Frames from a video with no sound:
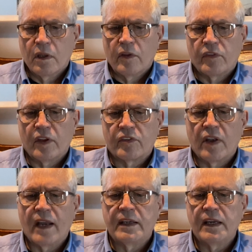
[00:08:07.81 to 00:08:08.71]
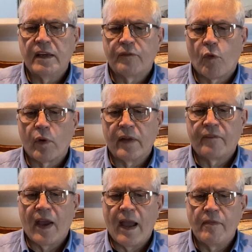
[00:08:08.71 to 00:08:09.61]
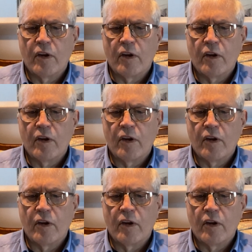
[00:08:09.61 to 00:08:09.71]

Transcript: Since 1945,